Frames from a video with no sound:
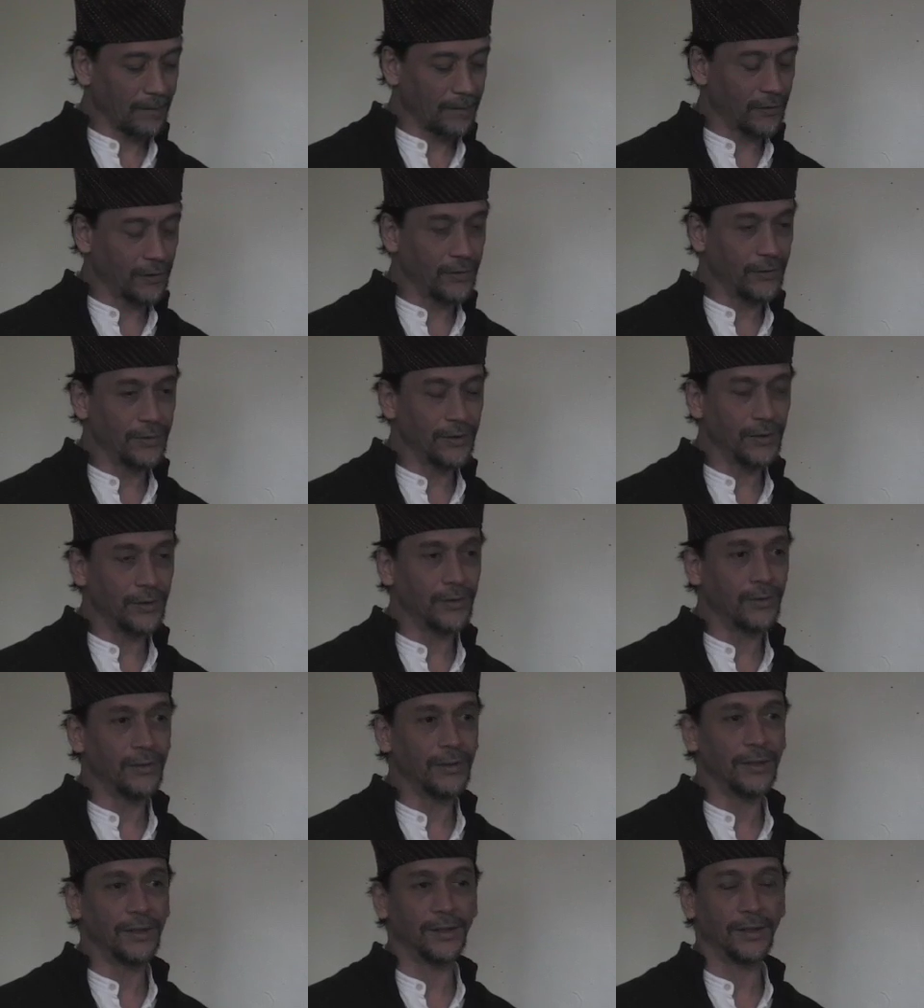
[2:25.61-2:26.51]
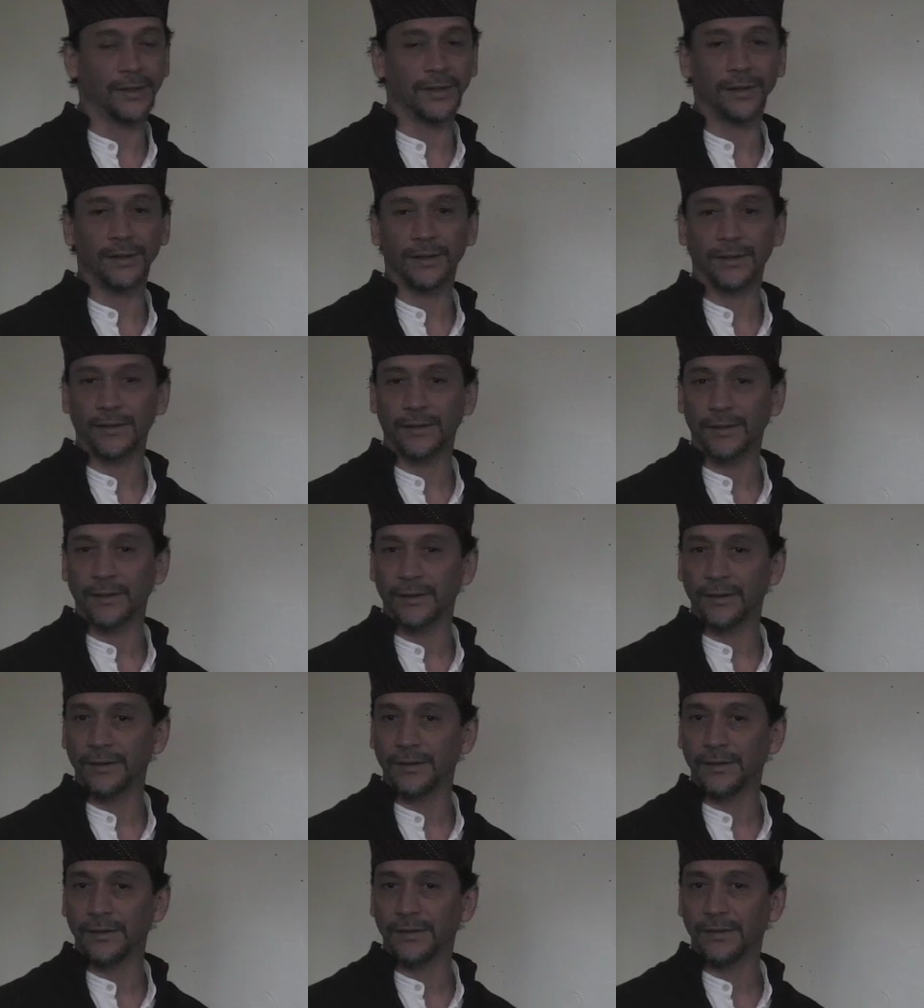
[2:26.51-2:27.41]
for Lunar New Year,
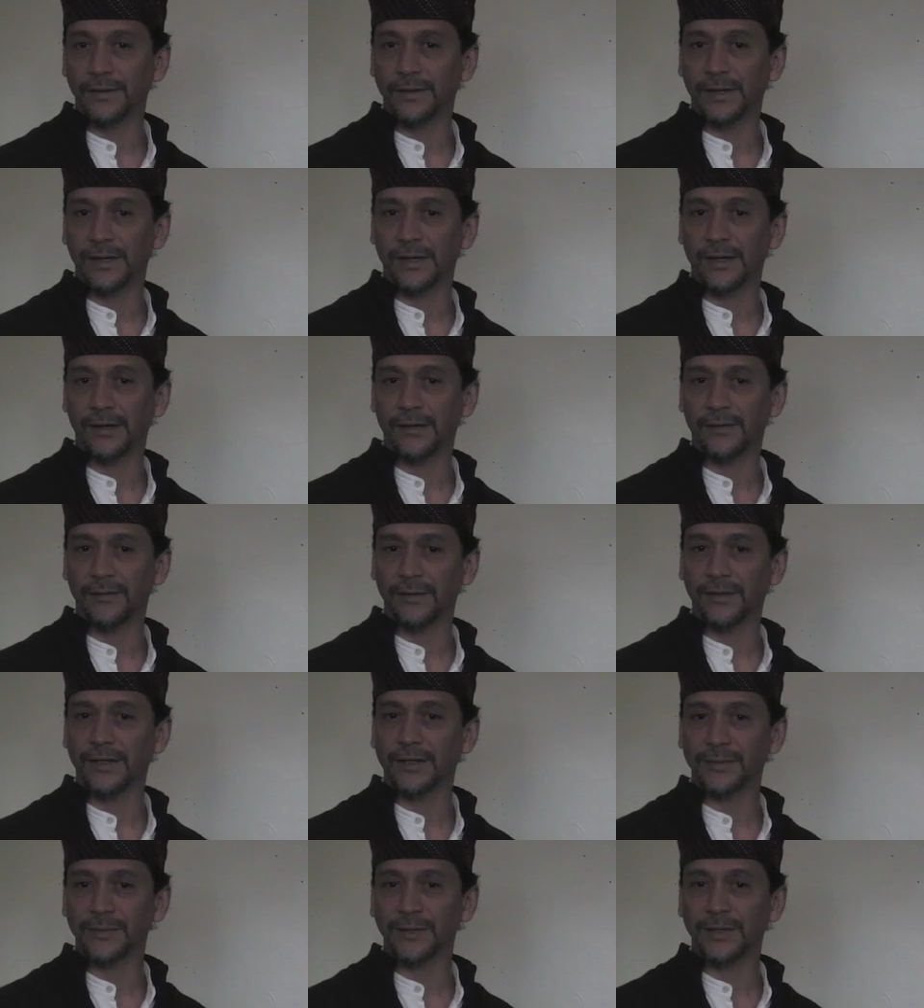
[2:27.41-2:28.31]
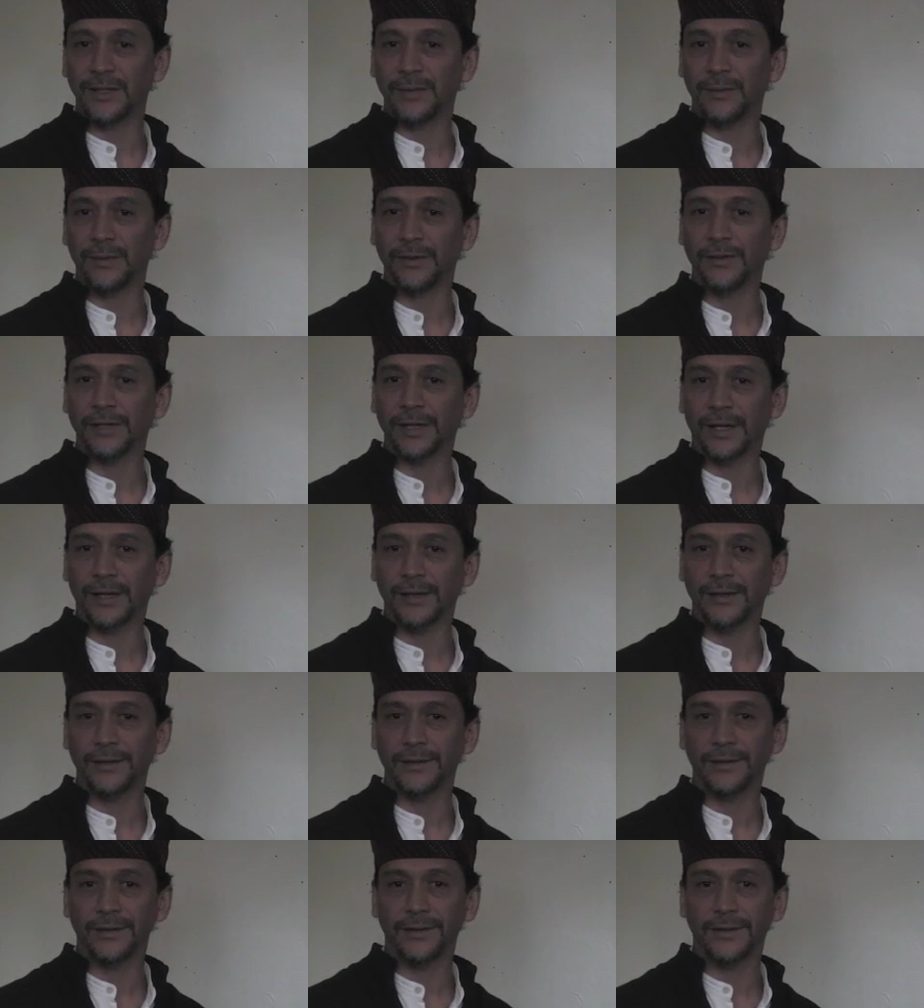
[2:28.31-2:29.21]
because we keep both
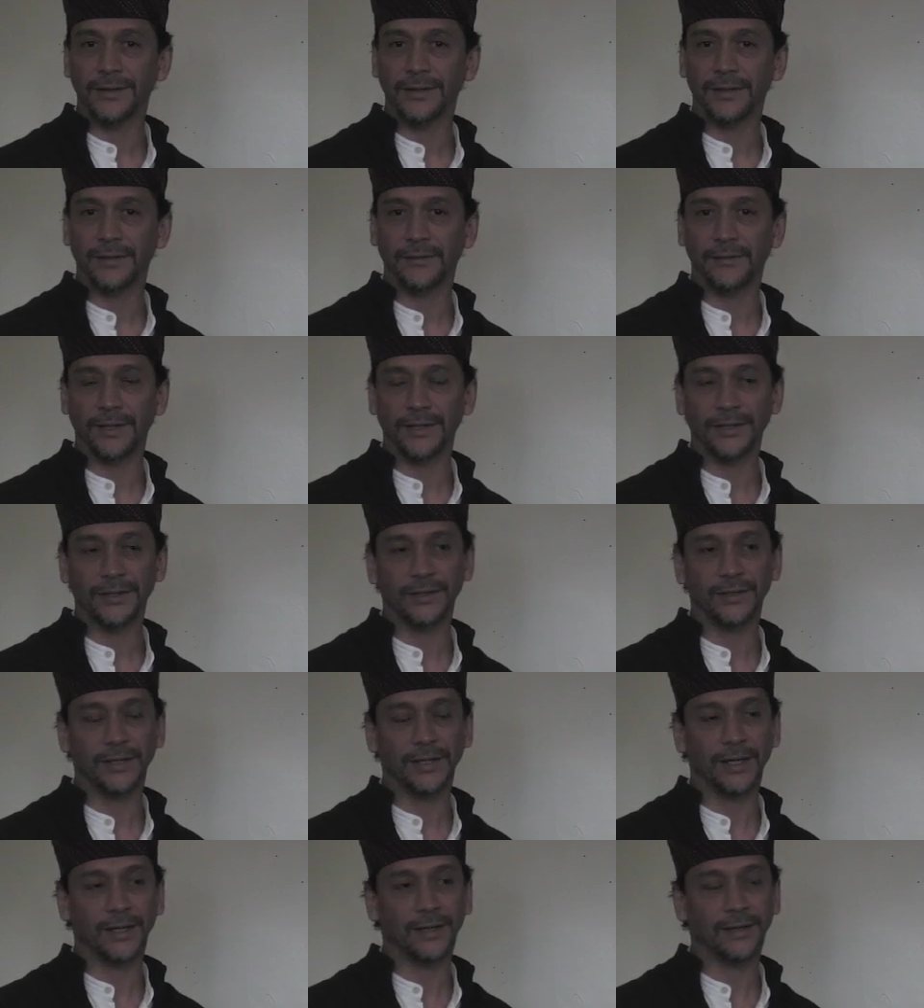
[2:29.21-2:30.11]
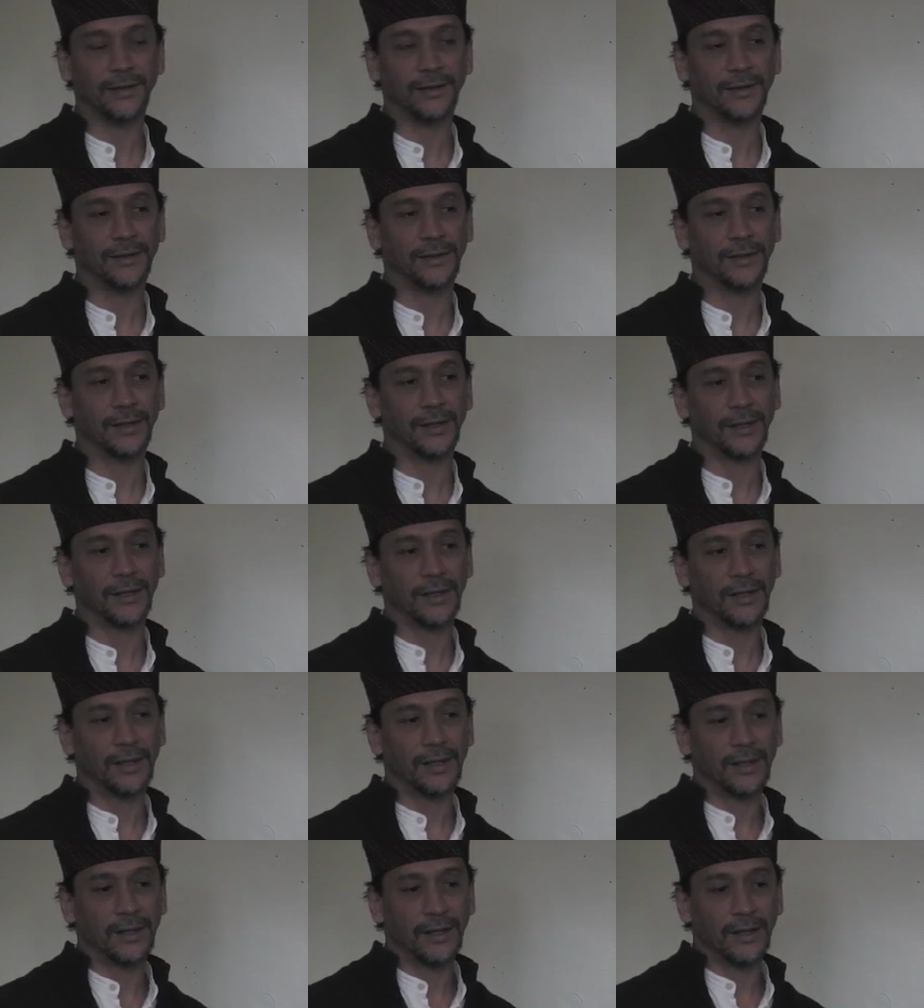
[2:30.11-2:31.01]
calendars, Western calendar
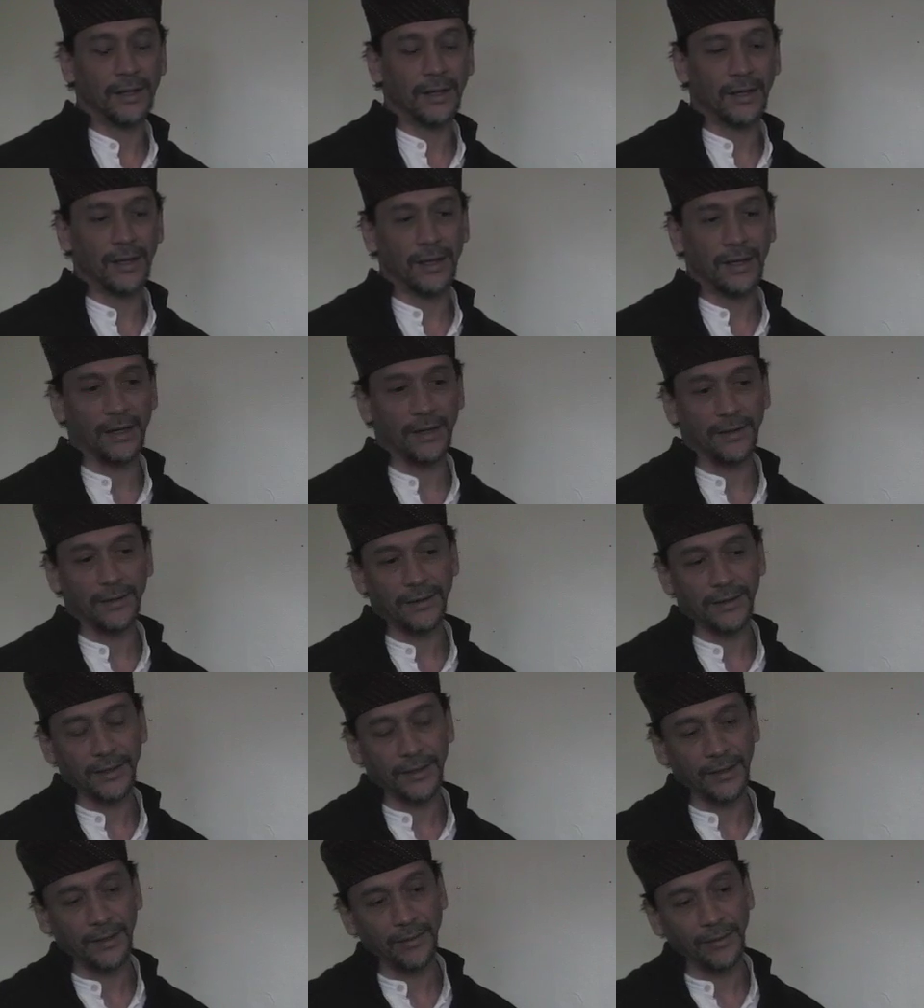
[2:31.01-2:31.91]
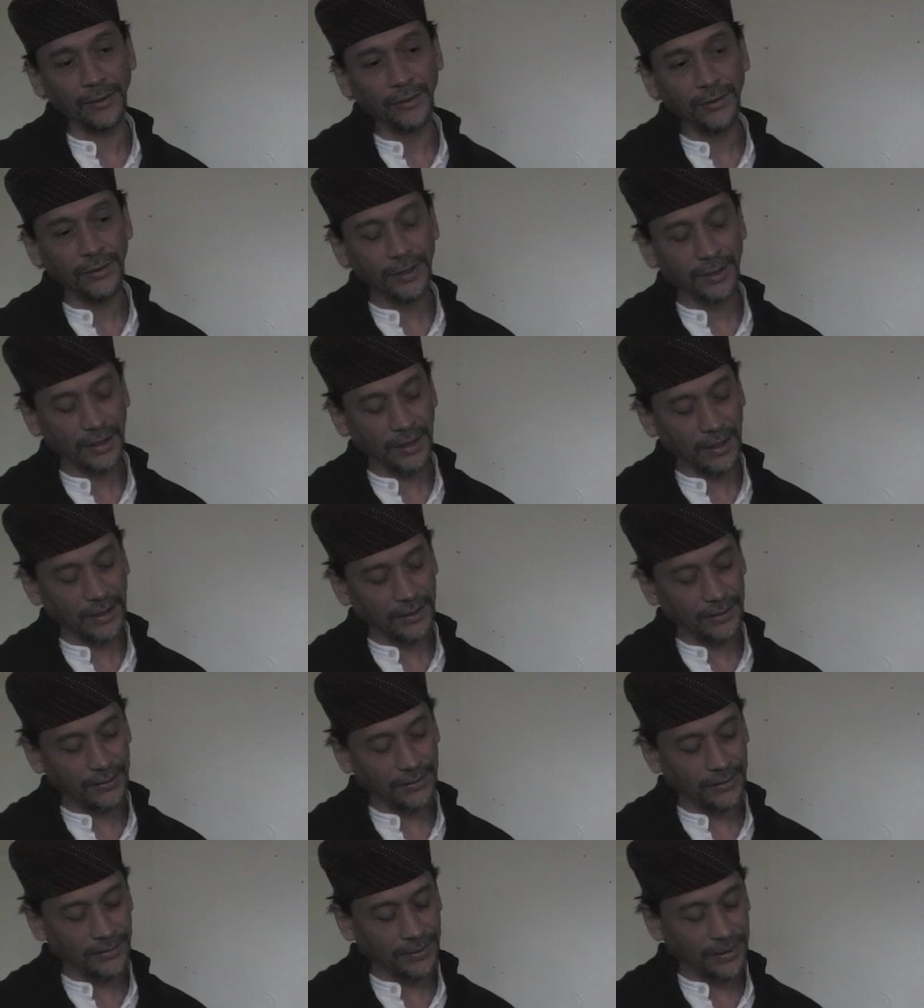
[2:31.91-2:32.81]
and lunar
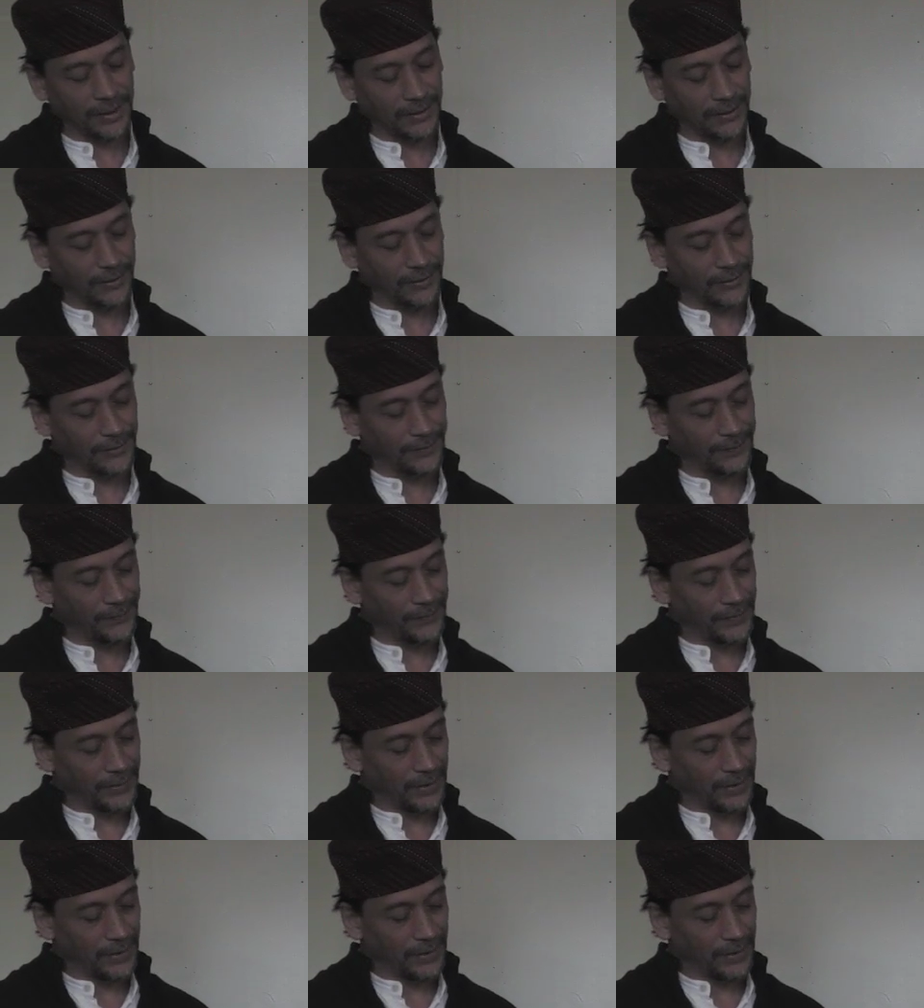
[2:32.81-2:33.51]
calendar back home.